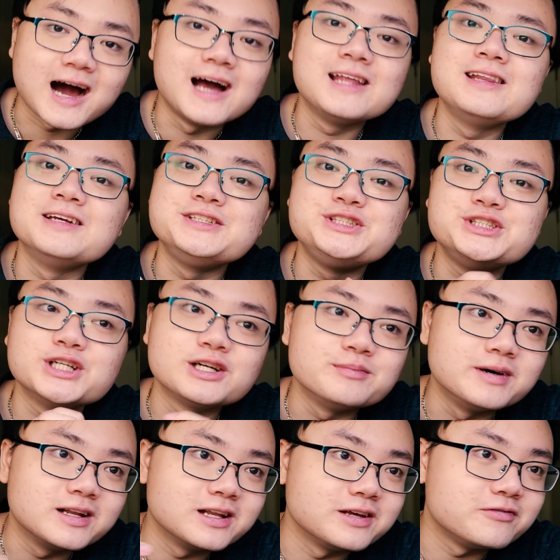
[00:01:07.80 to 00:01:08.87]
I
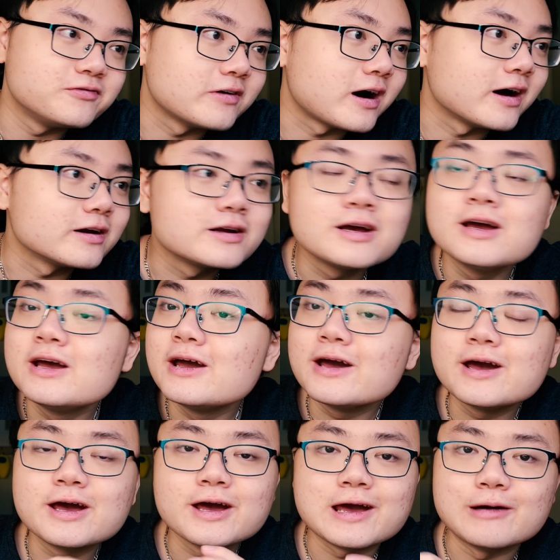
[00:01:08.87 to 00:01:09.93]
legitimately thought
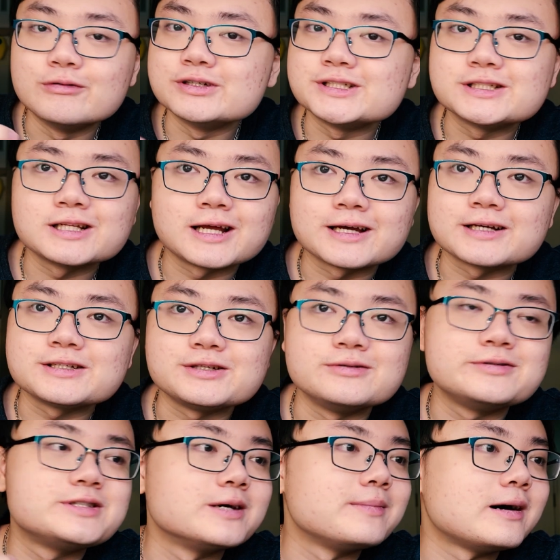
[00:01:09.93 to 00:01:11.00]
it was like you
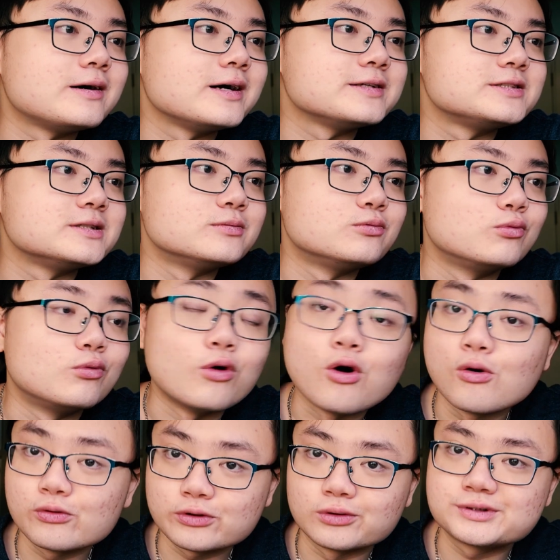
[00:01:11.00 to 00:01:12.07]
somehow had to
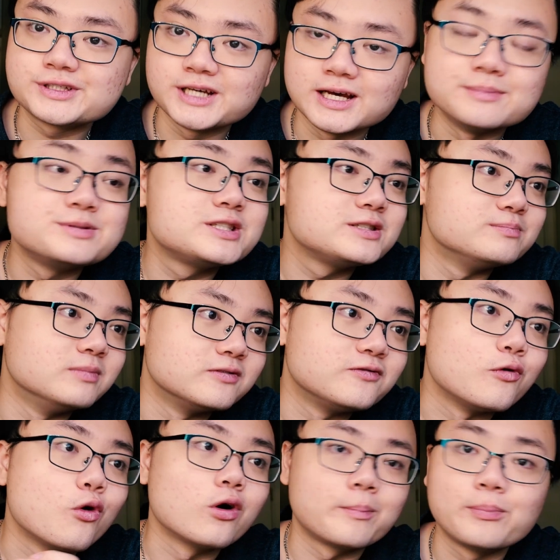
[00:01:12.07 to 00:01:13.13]
roll your tips
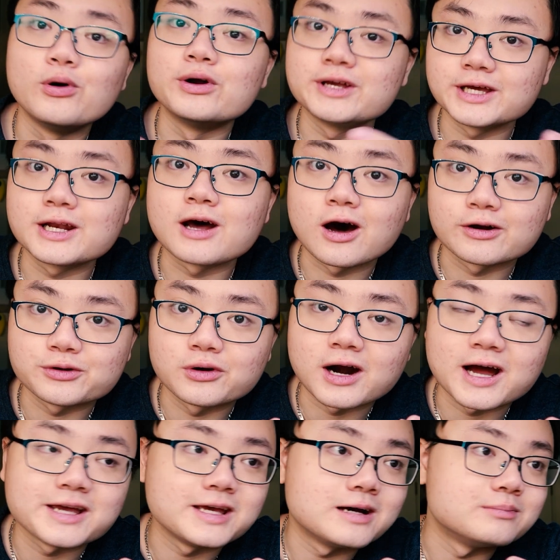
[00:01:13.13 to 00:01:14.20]
before putting it on your
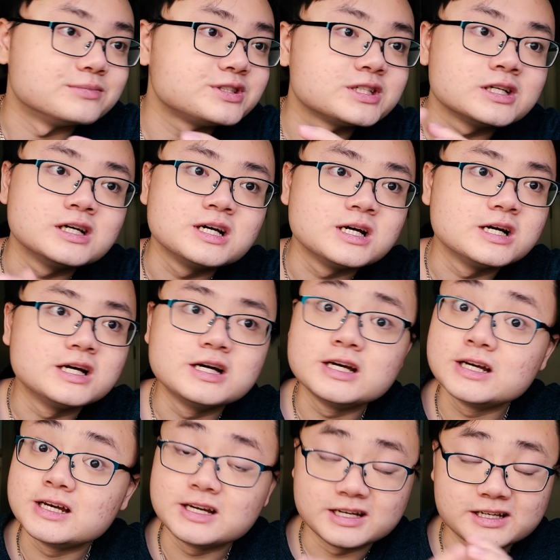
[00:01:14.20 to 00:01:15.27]
IEMs.
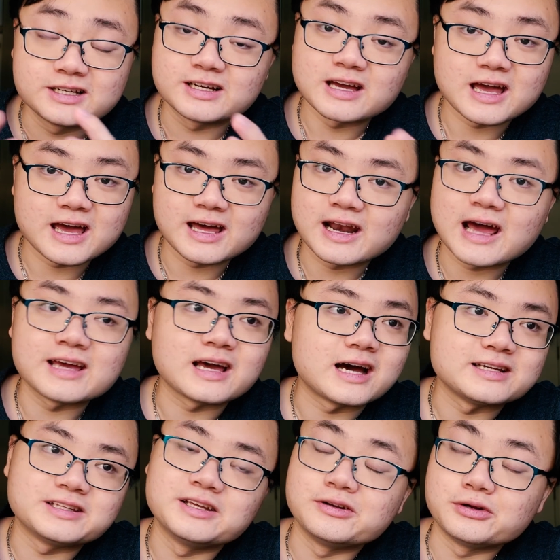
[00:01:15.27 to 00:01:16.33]
And I, I
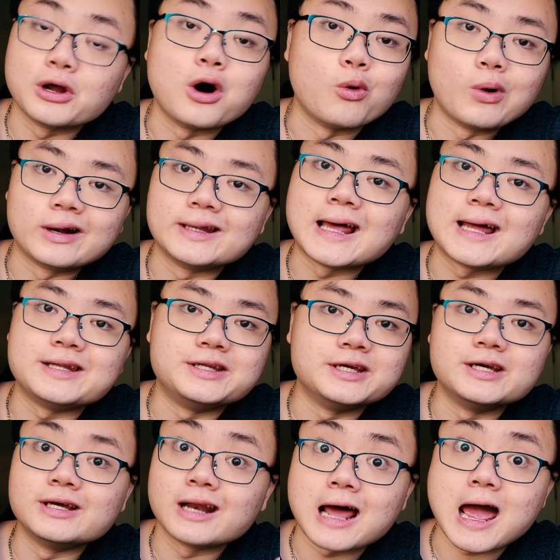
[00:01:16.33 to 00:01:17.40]
didn't know what that
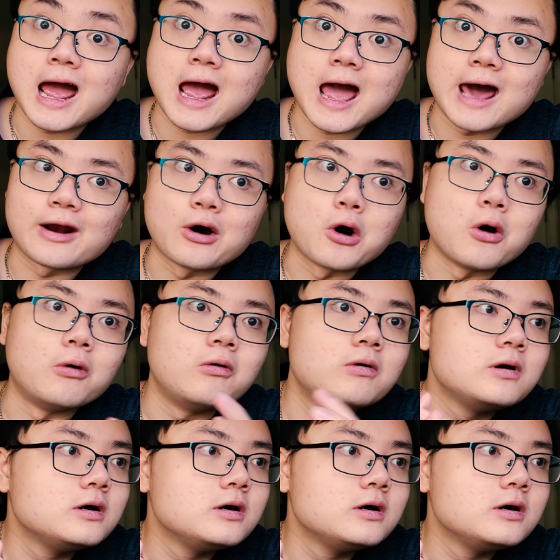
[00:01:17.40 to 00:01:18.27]
did at all.